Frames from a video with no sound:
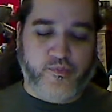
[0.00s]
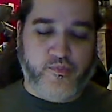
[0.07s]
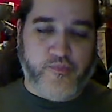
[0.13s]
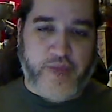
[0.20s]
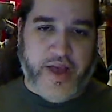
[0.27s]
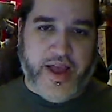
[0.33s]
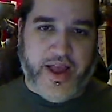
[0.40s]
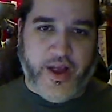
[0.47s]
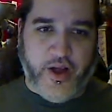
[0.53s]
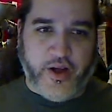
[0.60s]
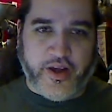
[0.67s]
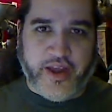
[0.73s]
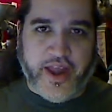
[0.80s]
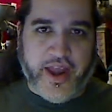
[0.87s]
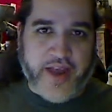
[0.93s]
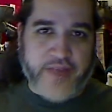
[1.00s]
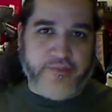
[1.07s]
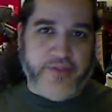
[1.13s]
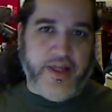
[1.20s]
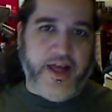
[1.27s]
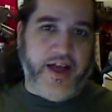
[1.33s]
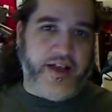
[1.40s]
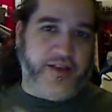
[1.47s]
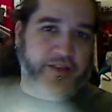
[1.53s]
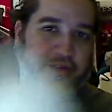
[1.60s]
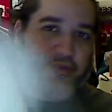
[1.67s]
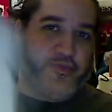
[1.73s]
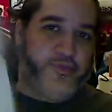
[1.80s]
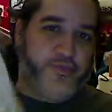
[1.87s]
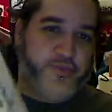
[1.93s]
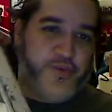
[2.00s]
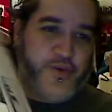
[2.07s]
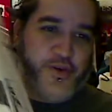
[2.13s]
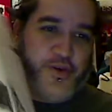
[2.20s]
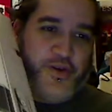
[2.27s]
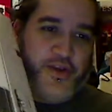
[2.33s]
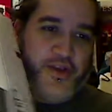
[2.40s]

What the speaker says: my arcade block for